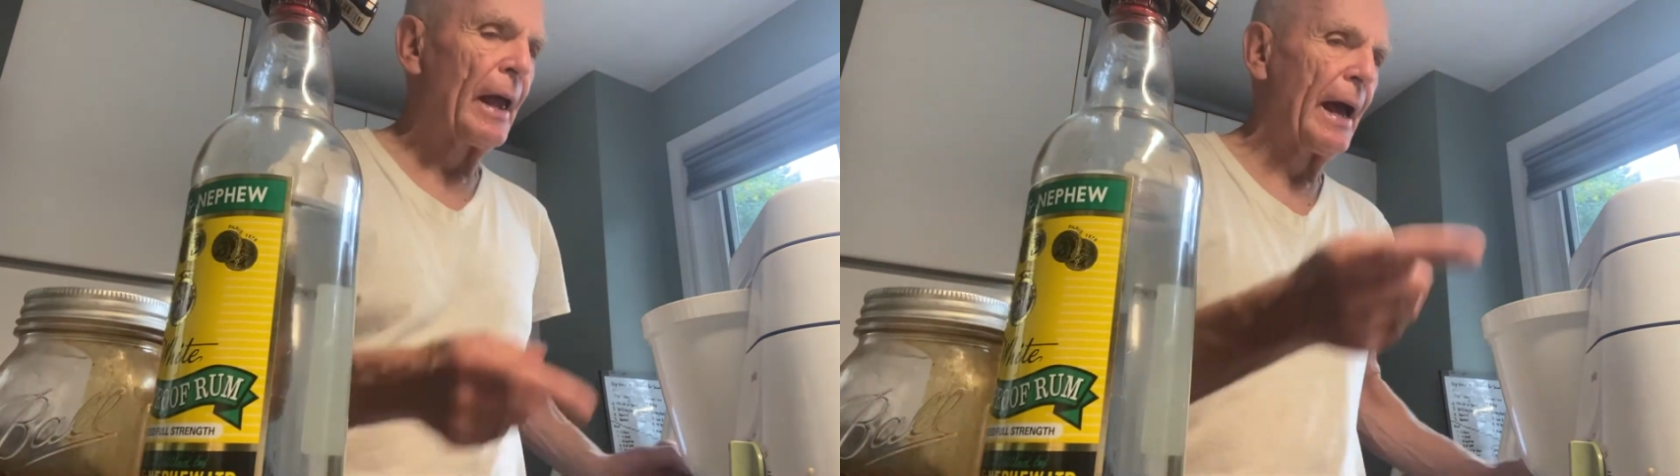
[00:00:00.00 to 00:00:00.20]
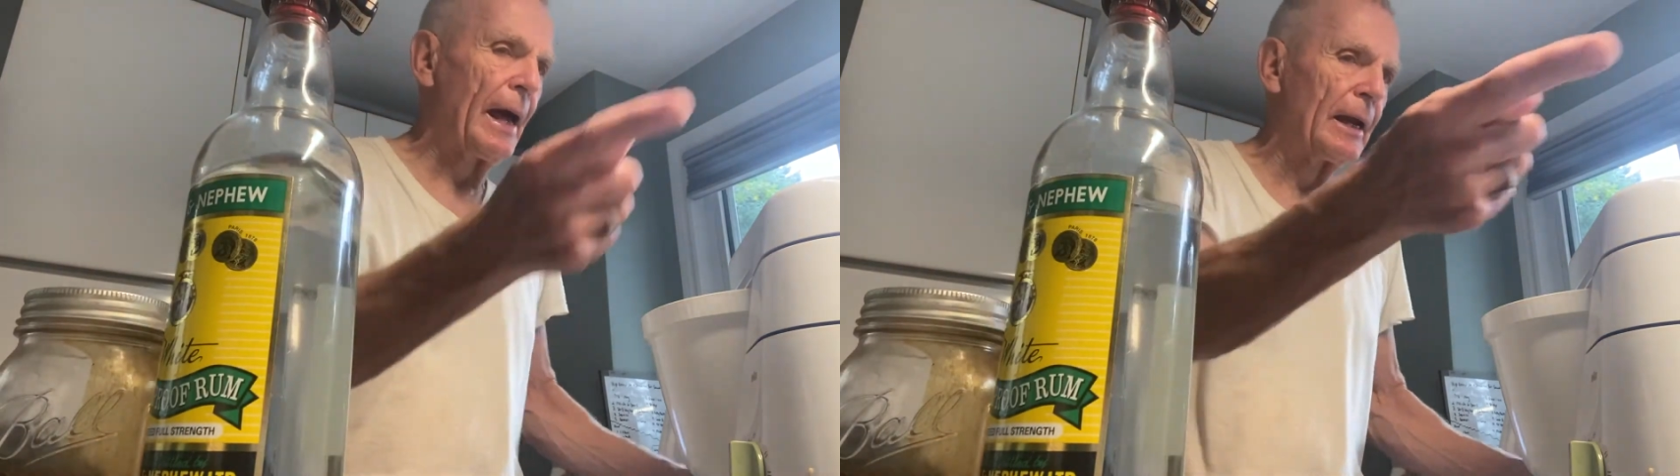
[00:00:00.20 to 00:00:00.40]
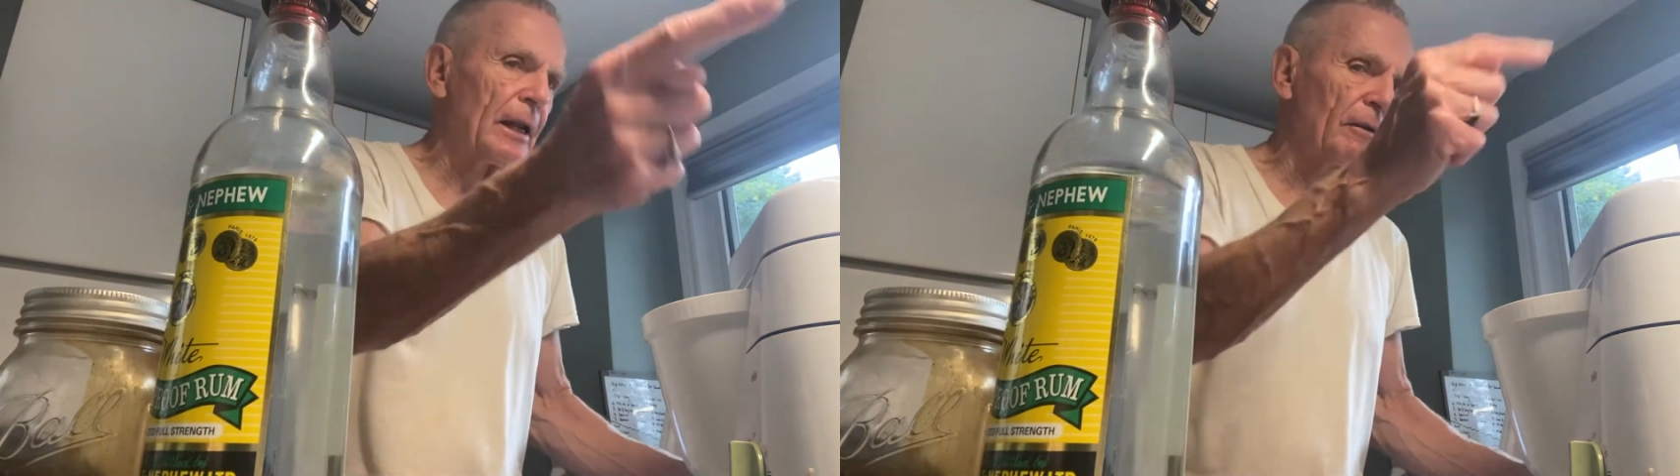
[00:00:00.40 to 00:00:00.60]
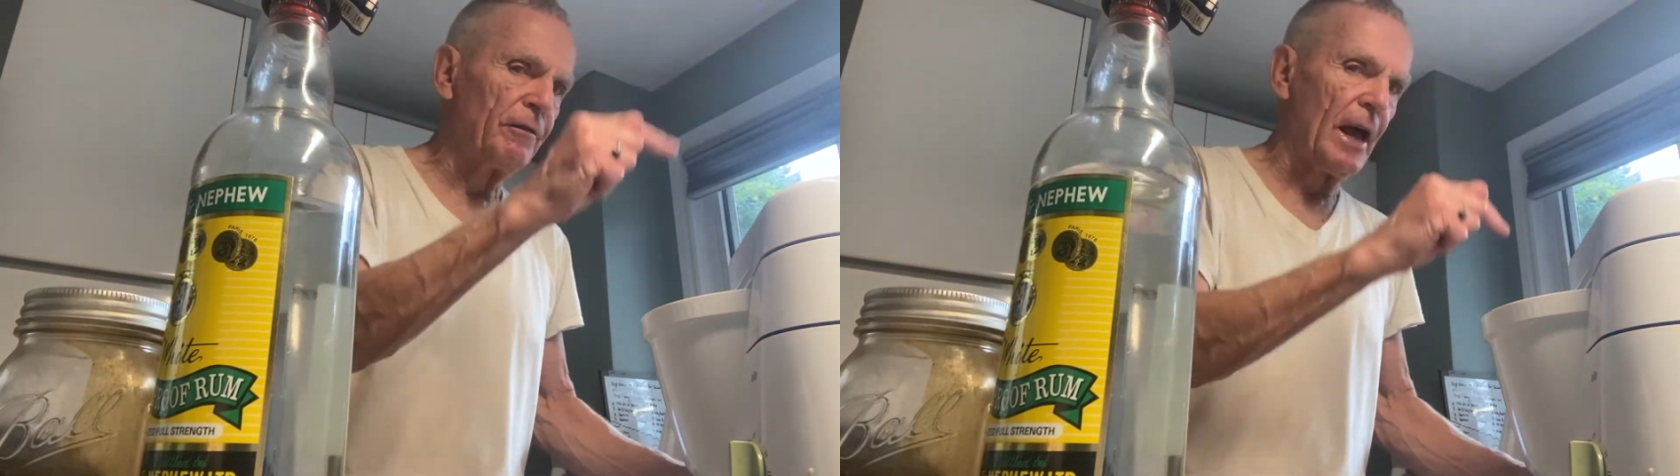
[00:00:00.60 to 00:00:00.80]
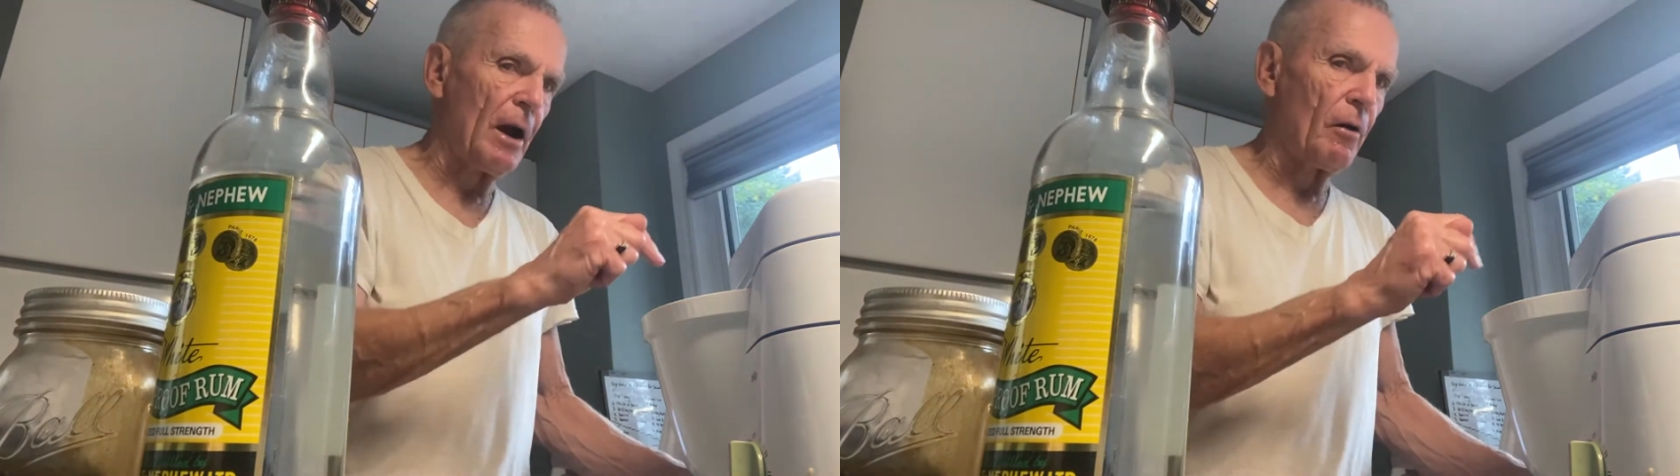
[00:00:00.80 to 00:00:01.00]
add a little
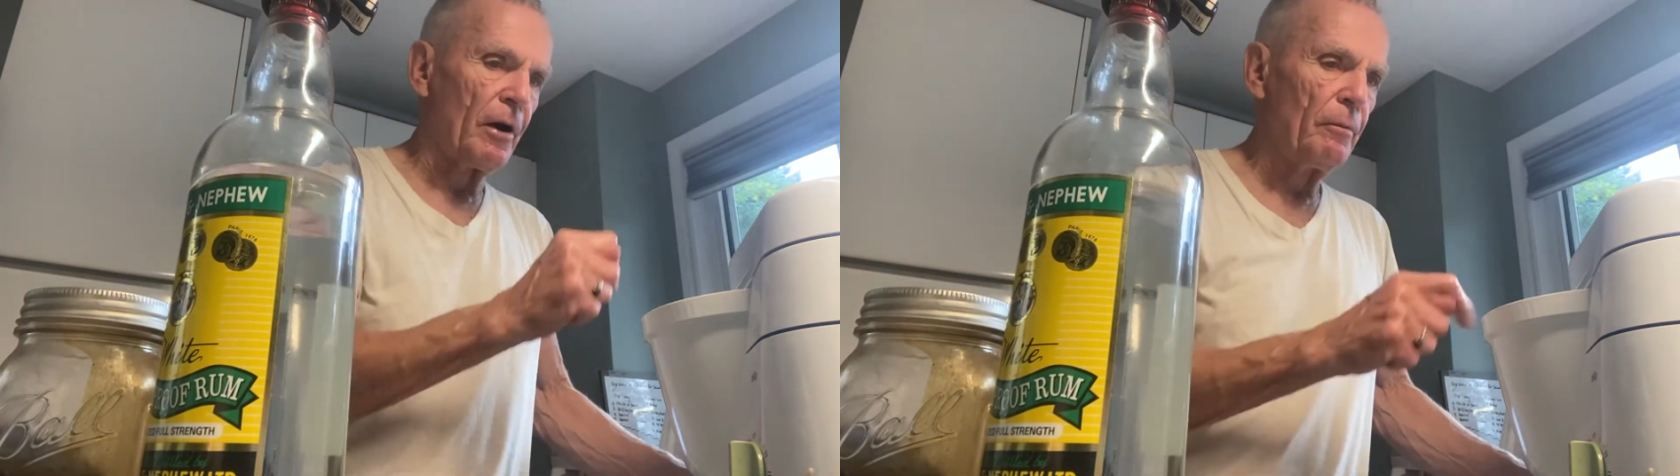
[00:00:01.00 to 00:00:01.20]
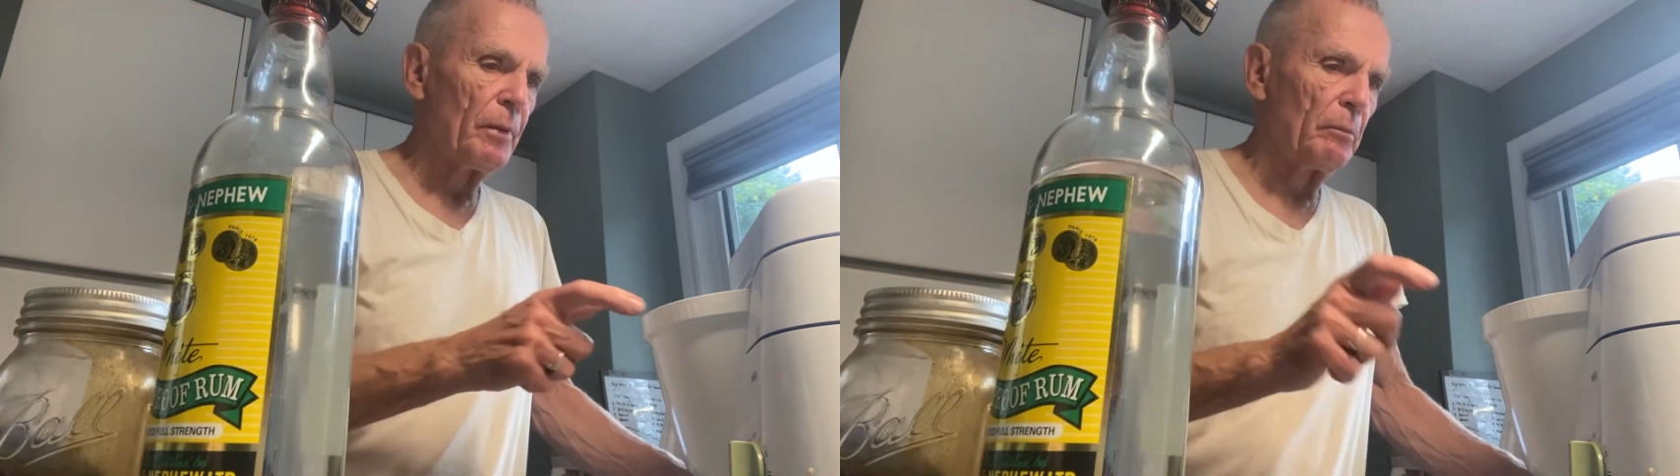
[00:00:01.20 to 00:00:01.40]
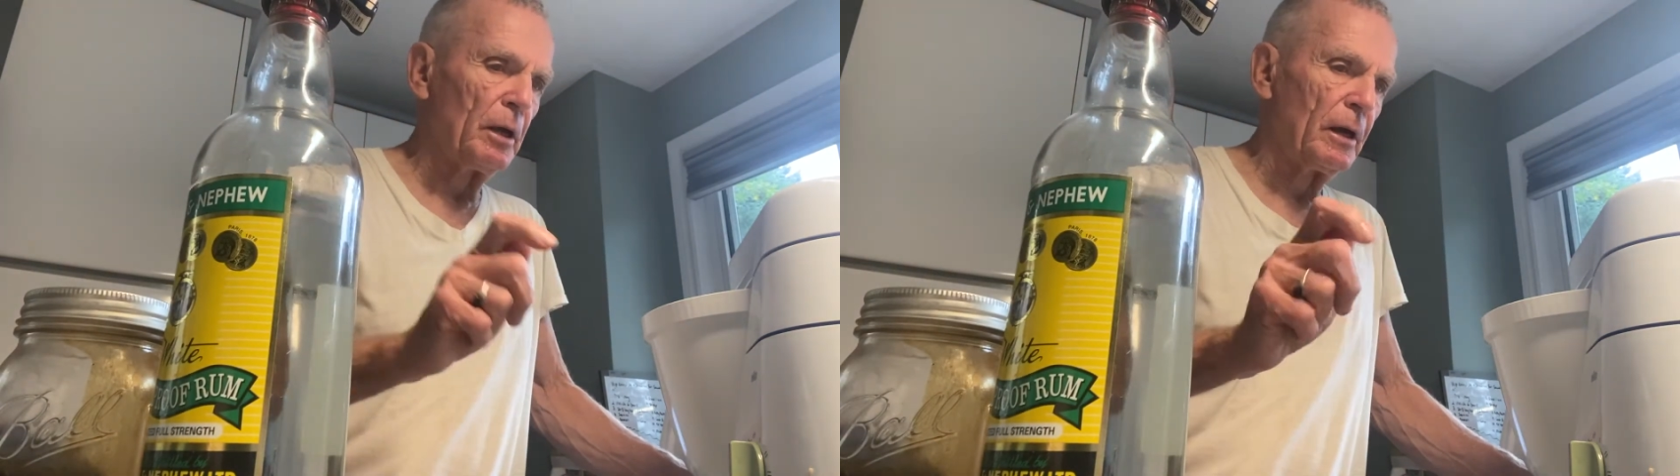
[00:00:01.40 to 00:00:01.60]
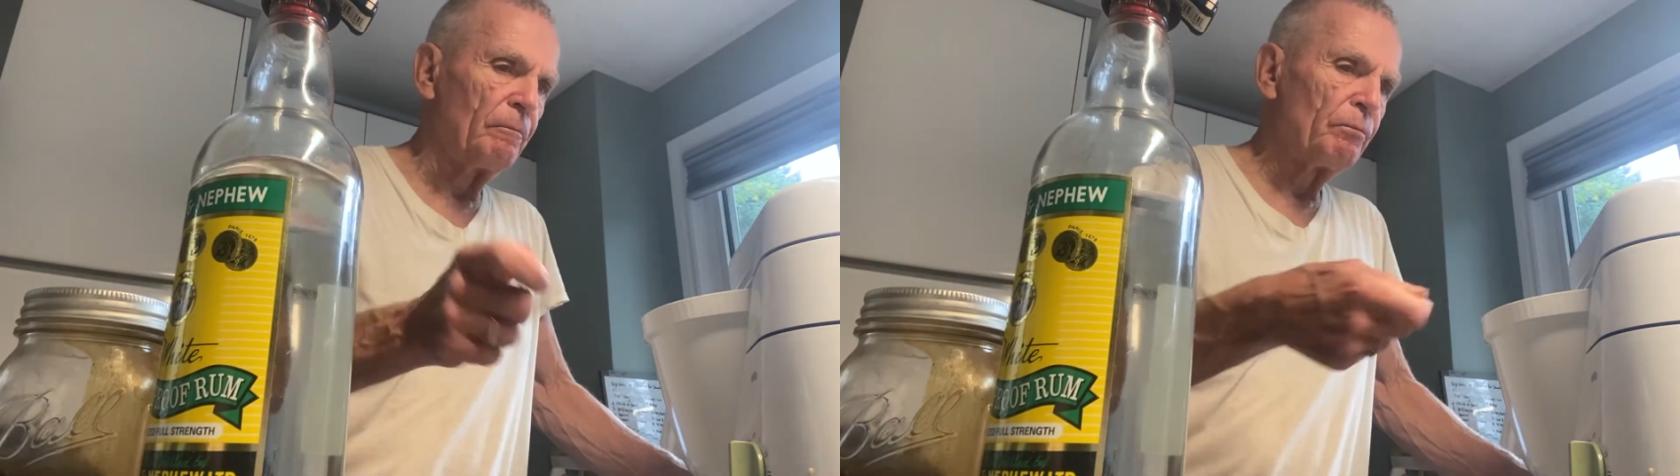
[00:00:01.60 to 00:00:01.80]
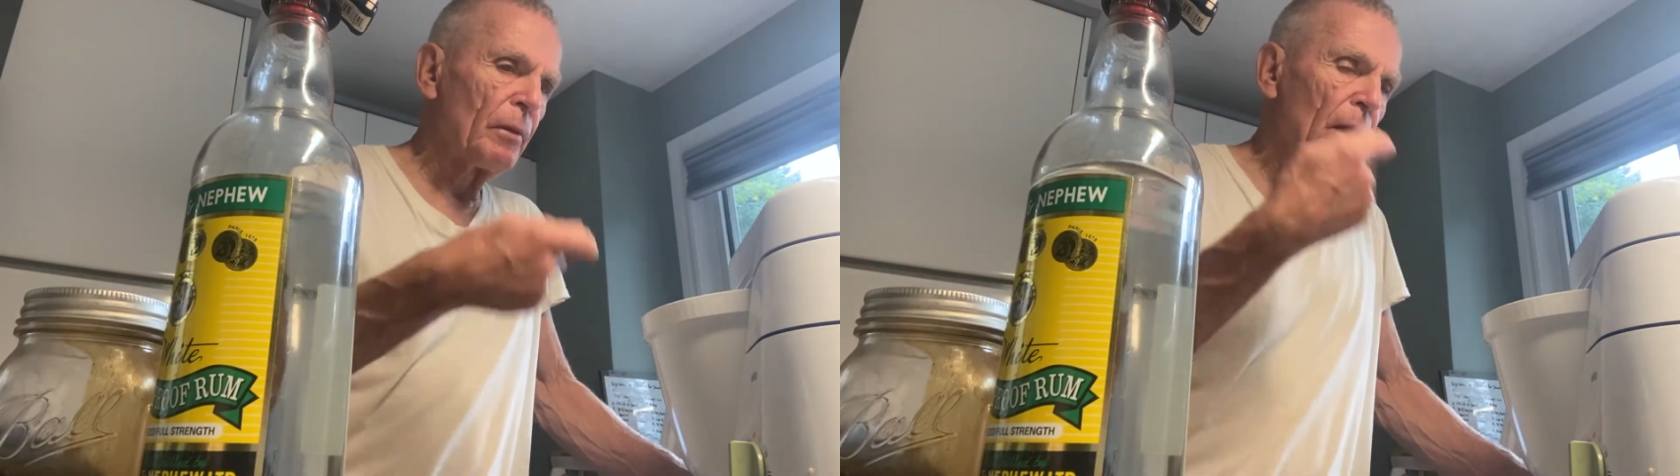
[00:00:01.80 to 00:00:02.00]
flour, maybe